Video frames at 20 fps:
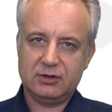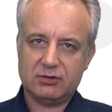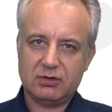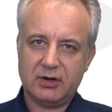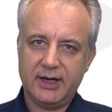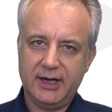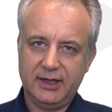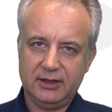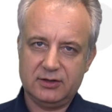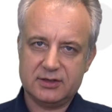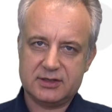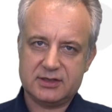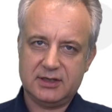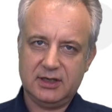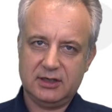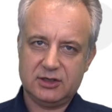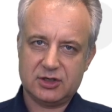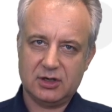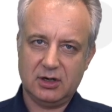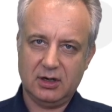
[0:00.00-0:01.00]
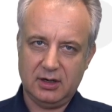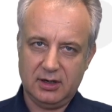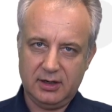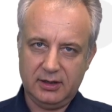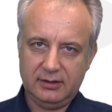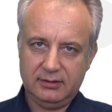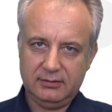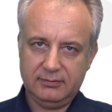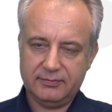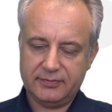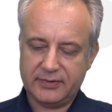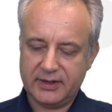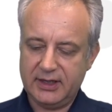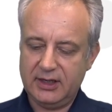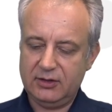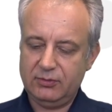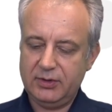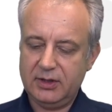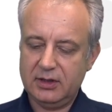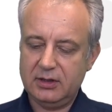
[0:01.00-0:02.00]
trying to stitch on,
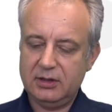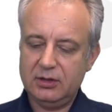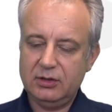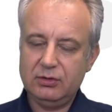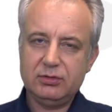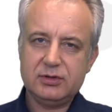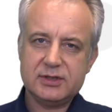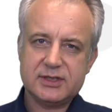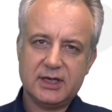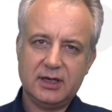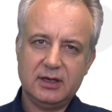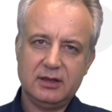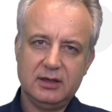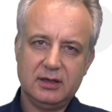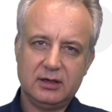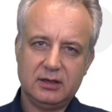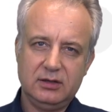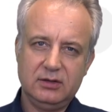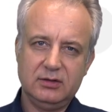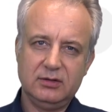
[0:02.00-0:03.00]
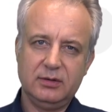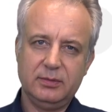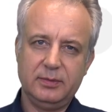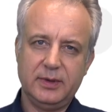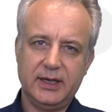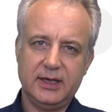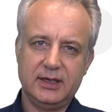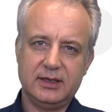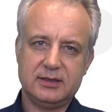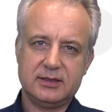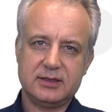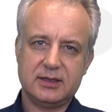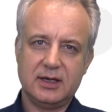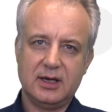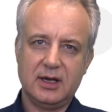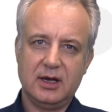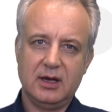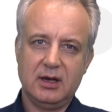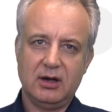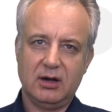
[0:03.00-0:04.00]
and we are losing the qubit
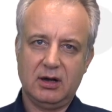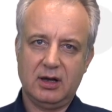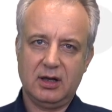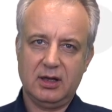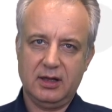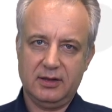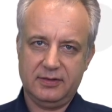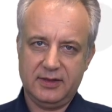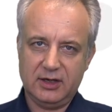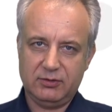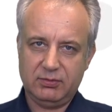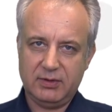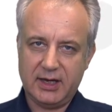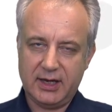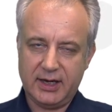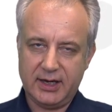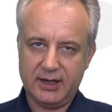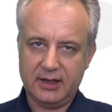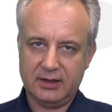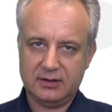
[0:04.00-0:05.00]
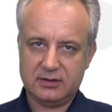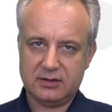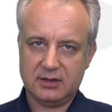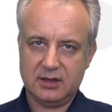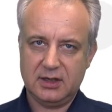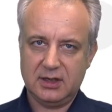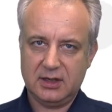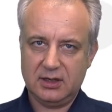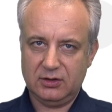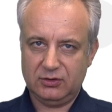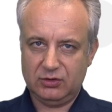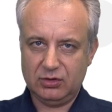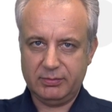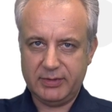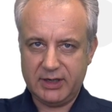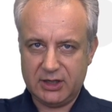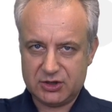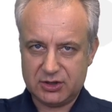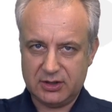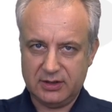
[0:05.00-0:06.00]
that we had to
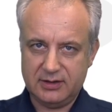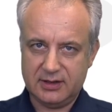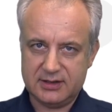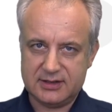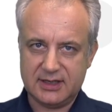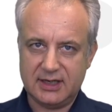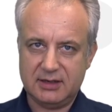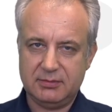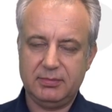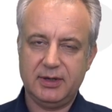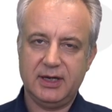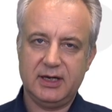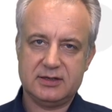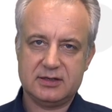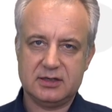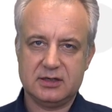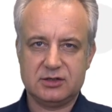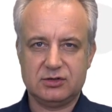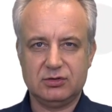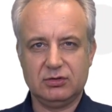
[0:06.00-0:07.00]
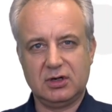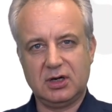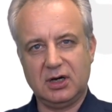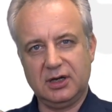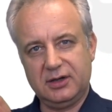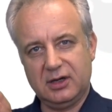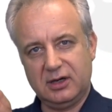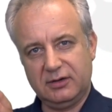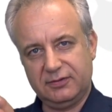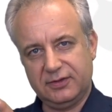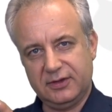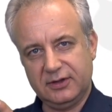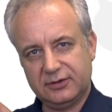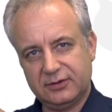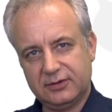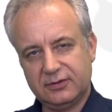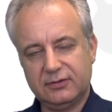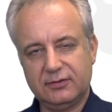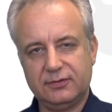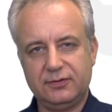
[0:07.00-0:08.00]
measure in the Z basis to cut off
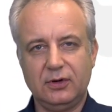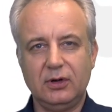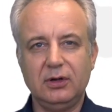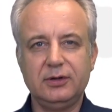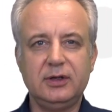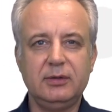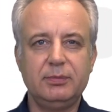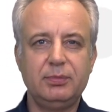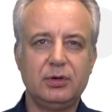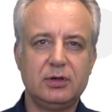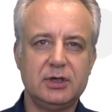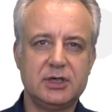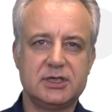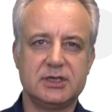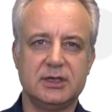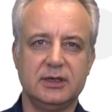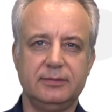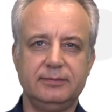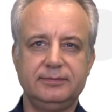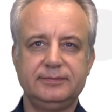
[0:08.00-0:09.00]
this faulty portion.